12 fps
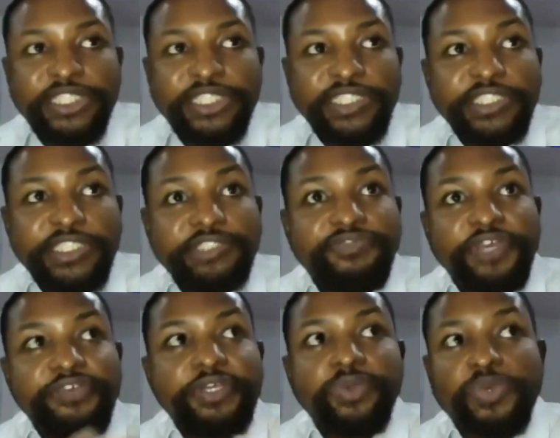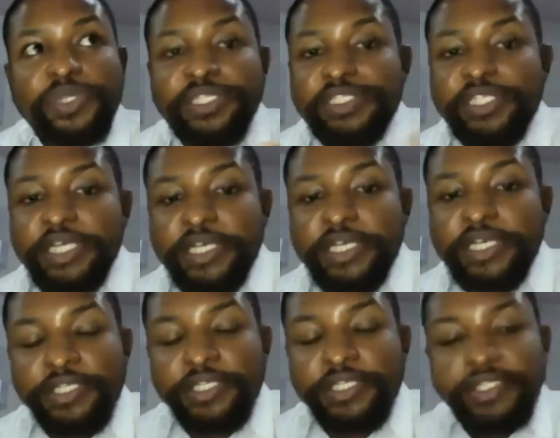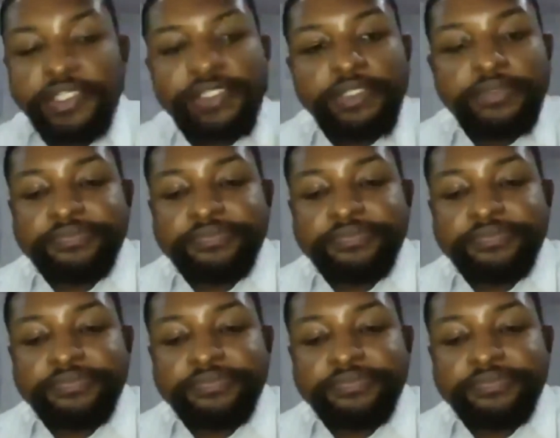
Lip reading: And does this vary with the technique?